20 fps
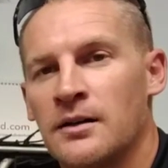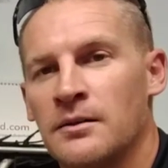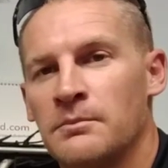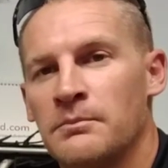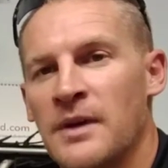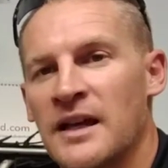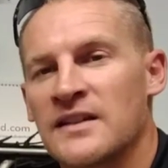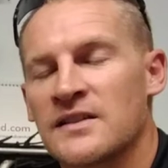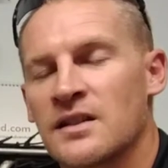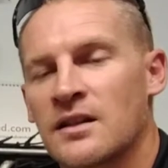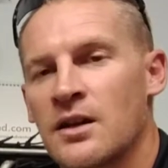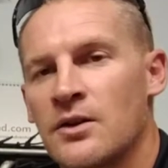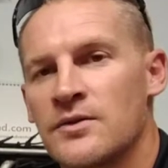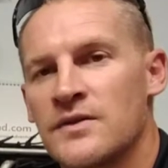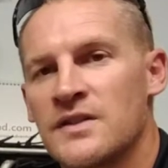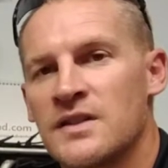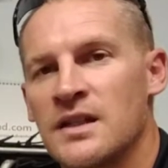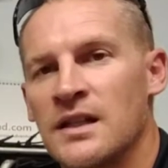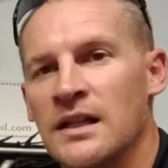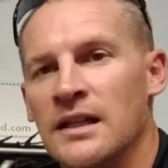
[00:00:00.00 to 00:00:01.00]
Mexico
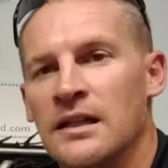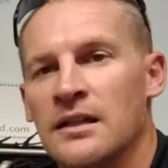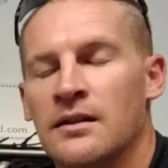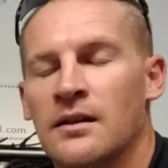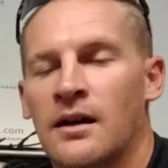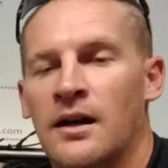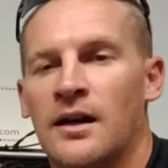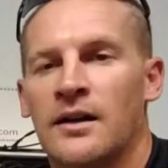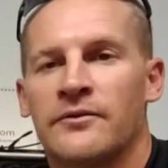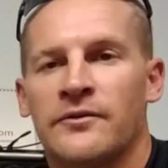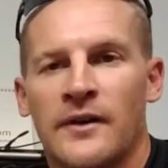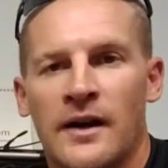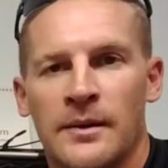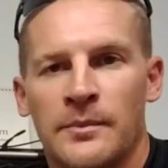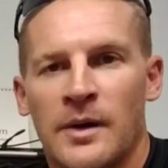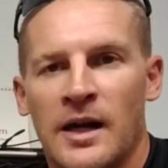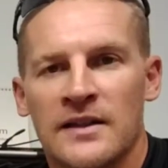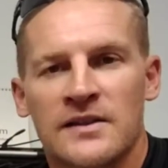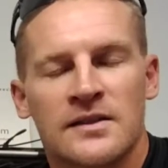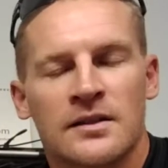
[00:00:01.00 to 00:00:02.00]
City. I
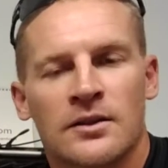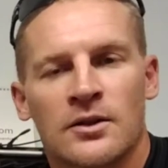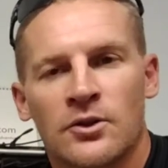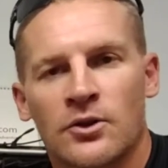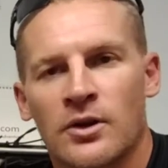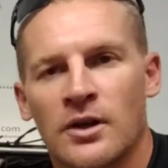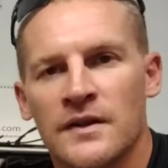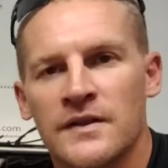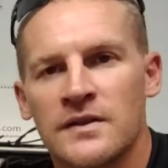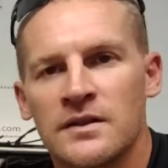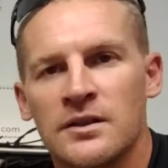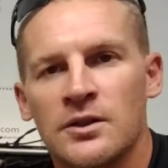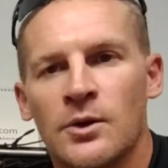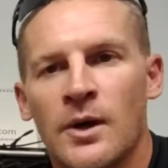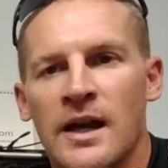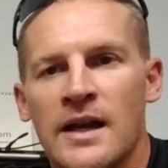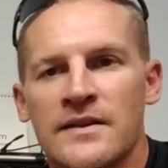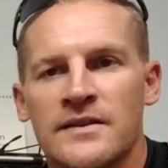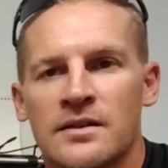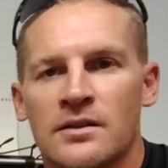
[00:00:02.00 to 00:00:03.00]
bicycled across the
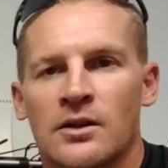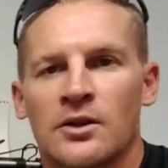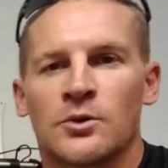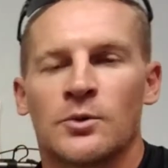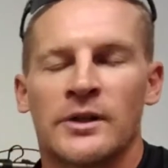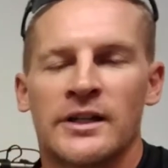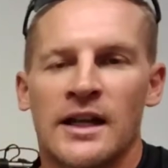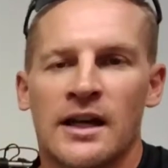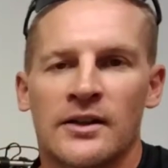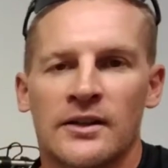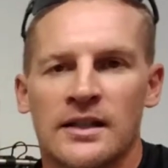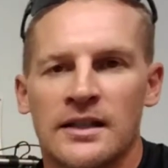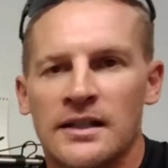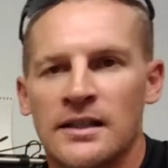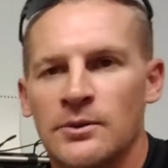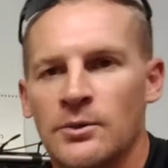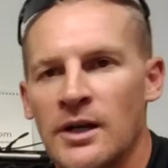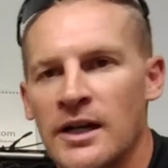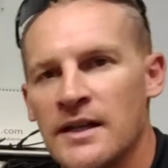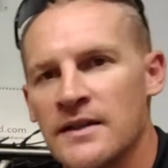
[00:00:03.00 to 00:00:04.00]
U.S. and all the way down to Key
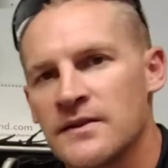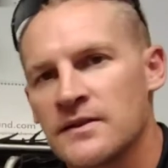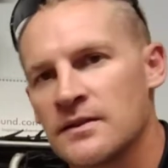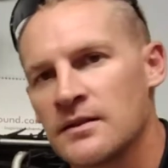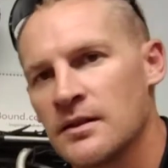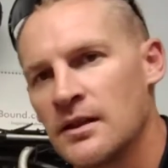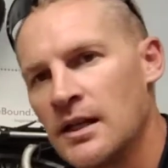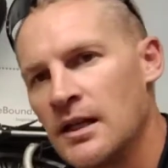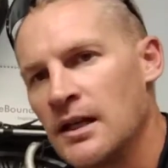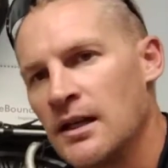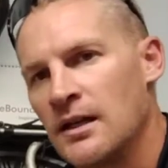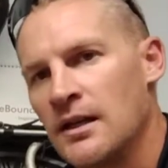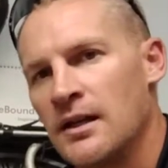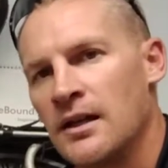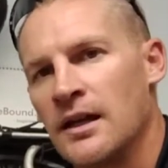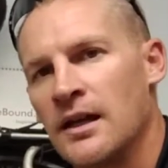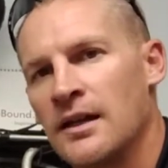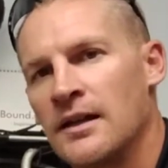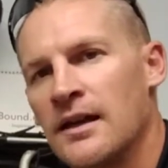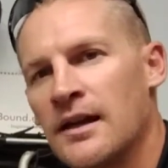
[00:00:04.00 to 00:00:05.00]
West,
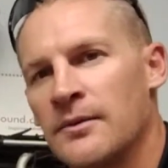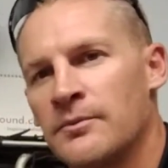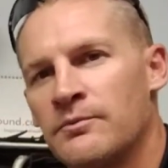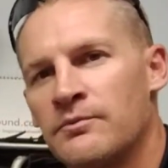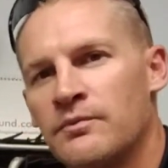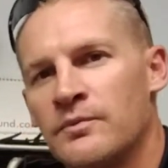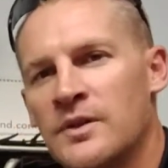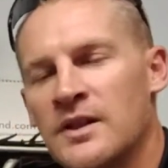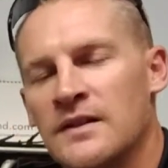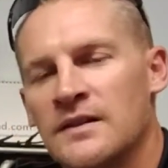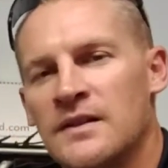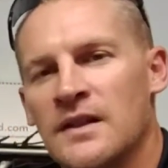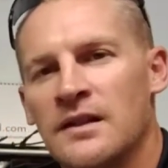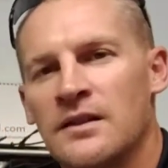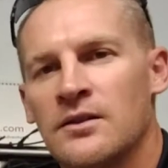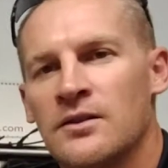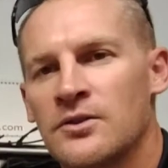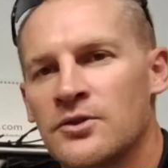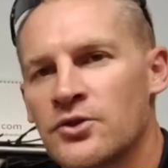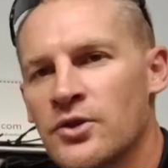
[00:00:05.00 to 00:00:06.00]
and I
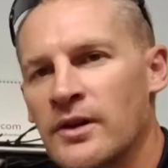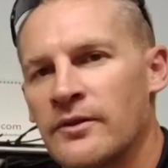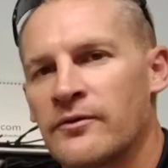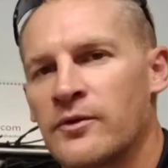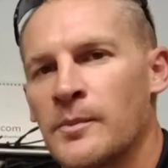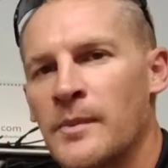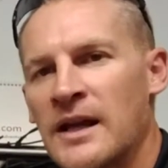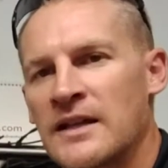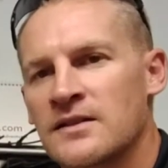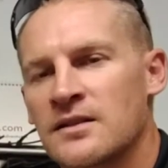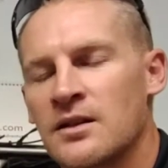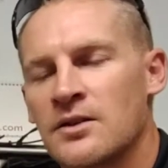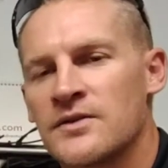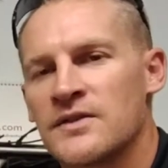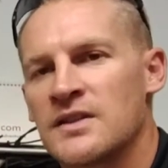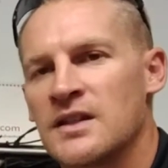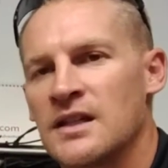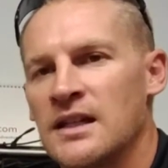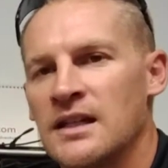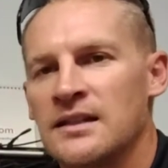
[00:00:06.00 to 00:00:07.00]
continued a trip from Mexico
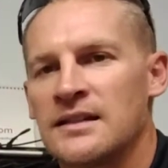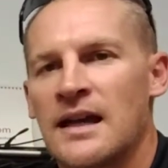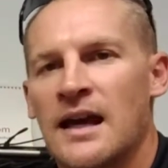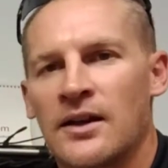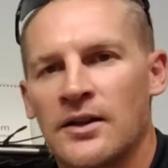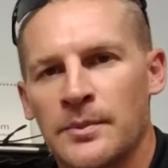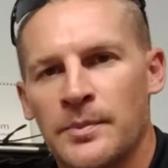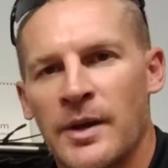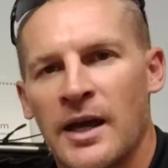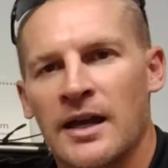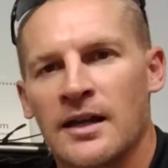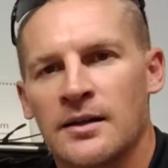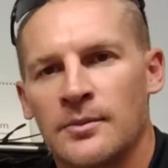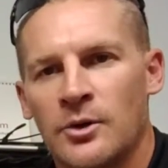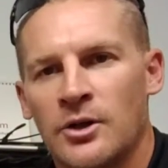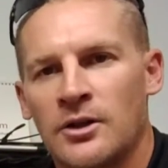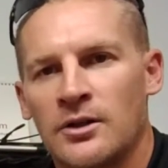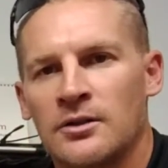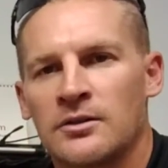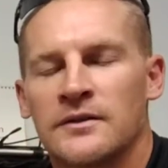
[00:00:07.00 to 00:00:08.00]
City down to
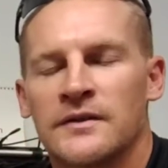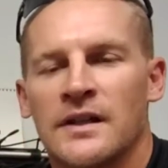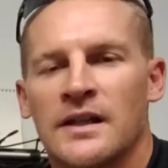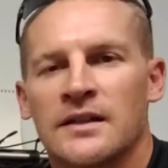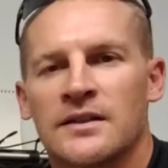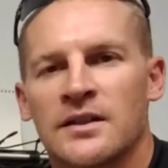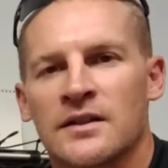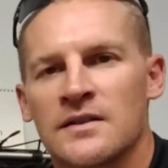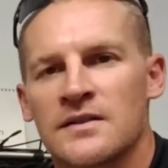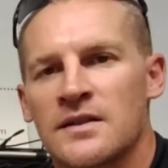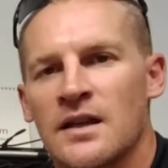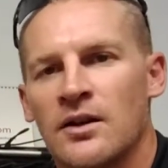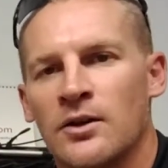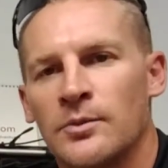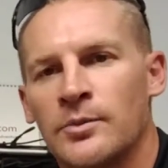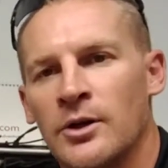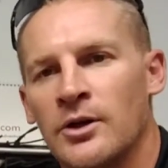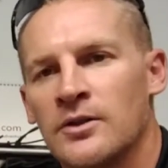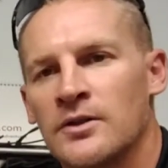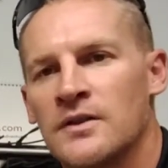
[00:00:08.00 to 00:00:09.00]
Panama, and then I took a
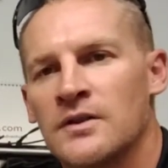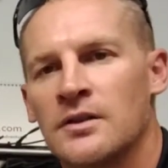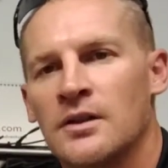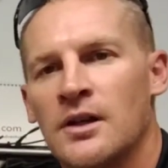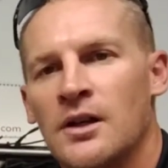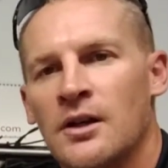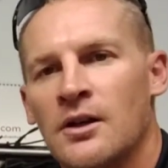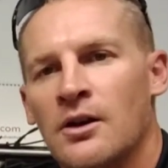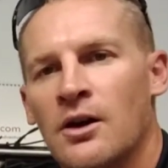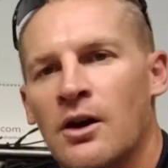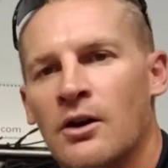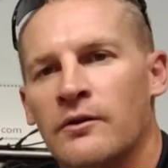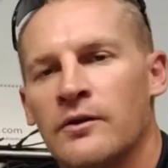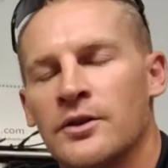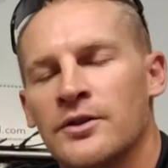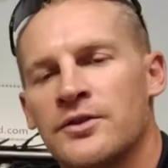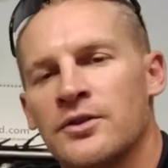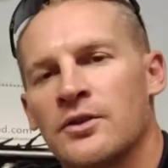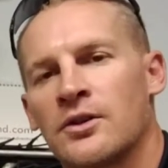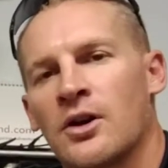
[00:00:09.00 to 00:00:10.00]
sailboat over
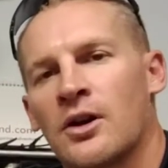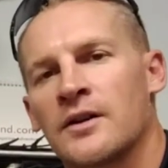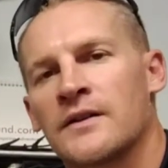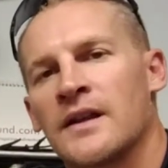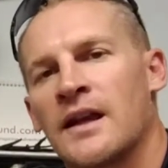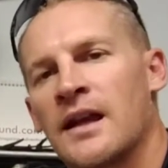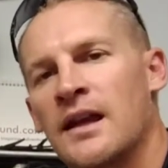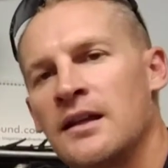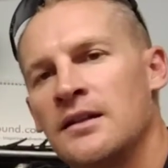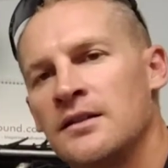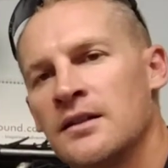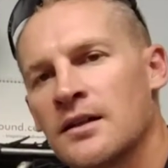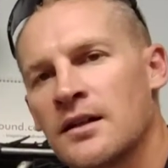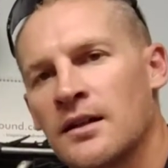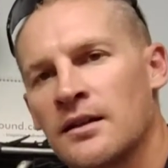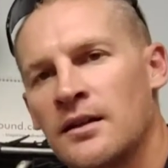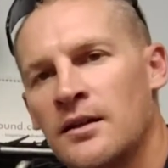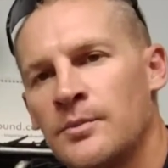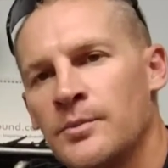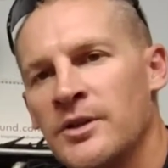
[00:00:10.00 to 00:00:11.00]
to Cartagena,
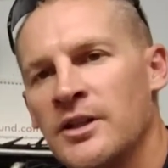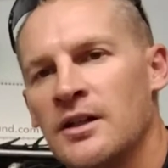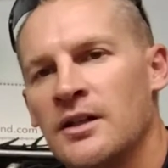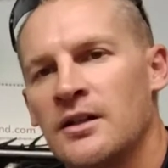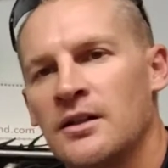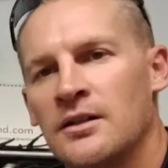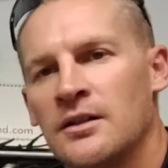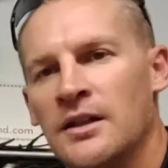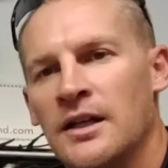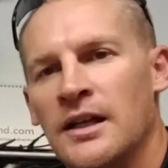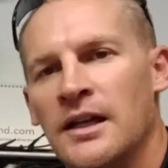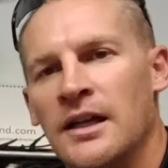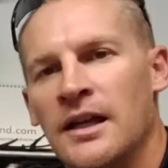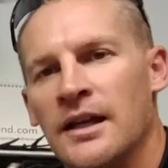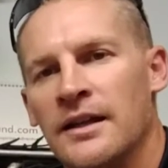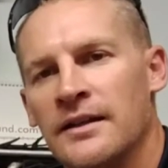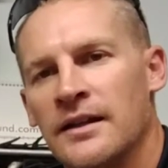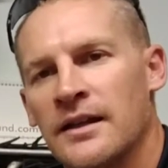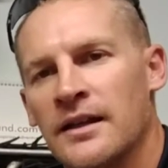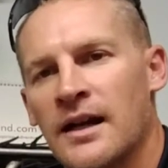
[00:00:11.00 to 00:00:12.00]
Colombia,
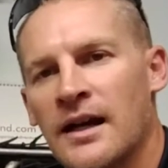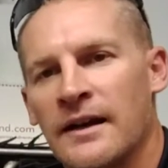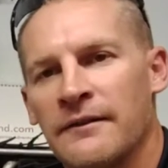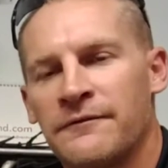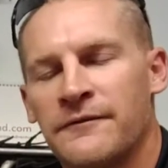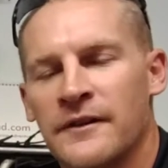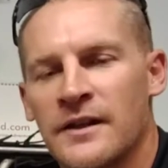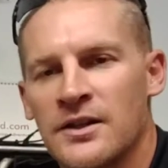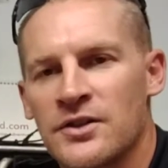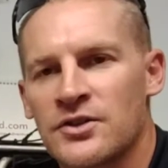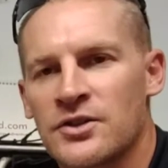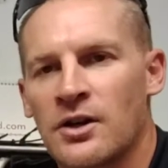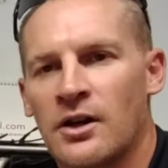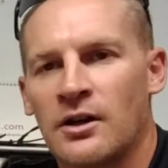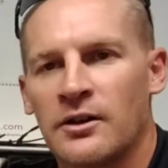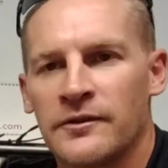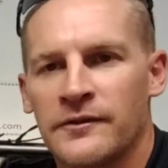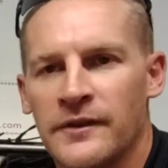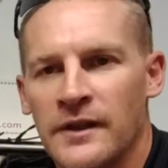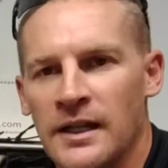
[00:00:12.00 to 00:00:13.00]
and then I finished
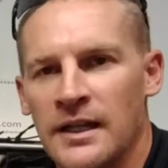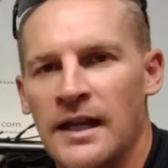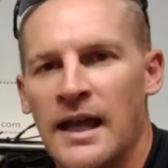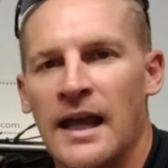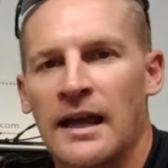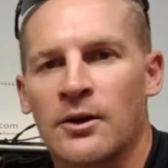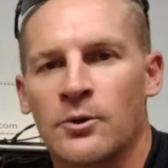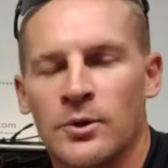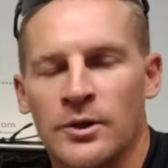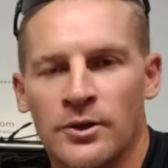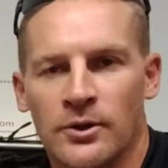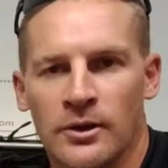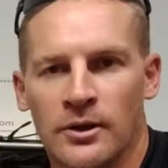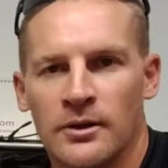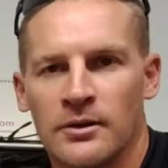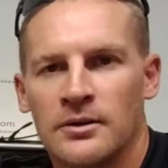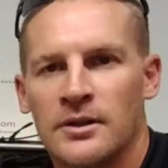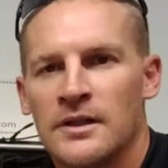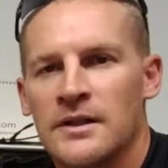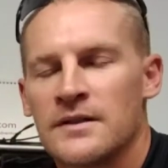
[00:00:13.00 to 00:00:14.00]
off in
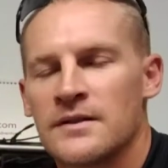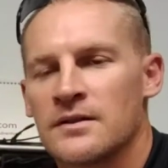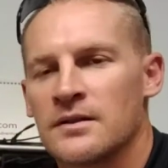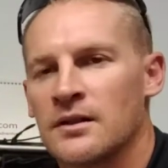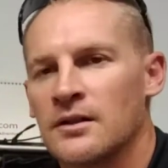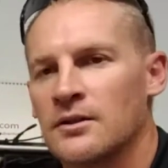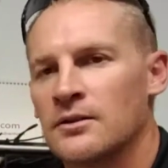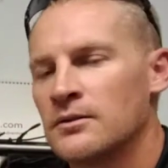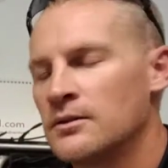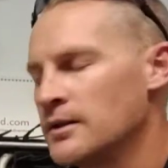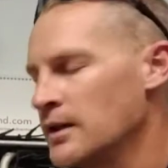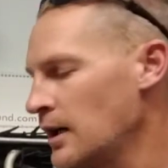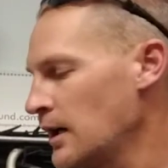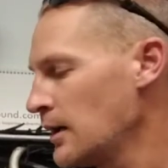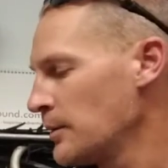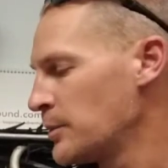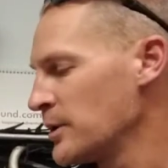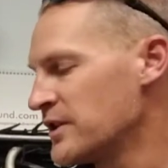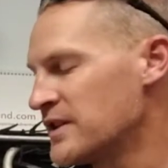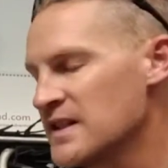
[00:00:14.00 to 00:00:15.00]
Ecuador. So,
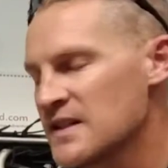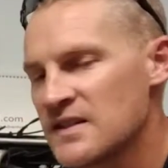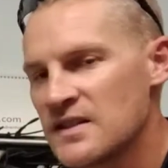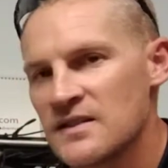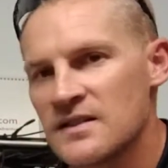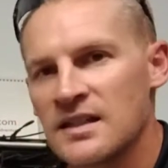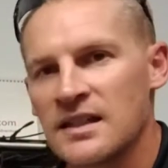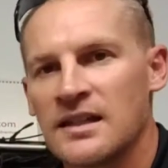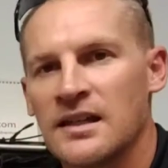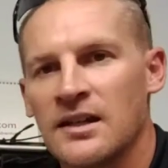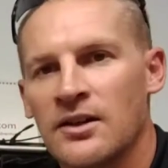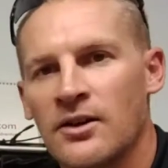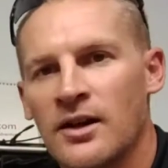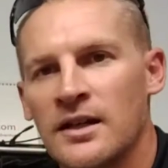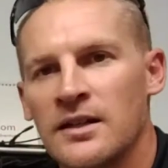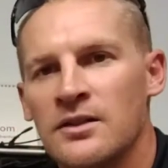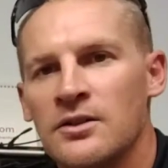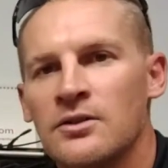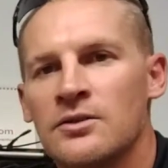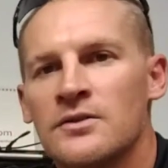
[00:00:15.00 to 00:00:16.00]
but this is the gear I
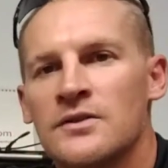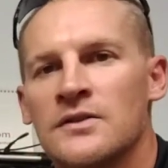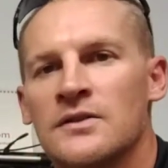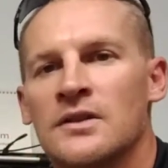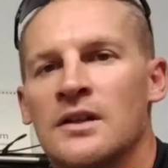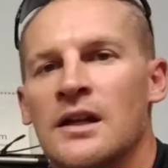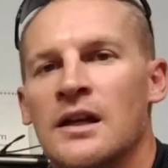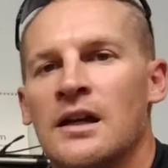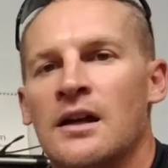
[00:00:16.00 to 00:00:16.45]
used.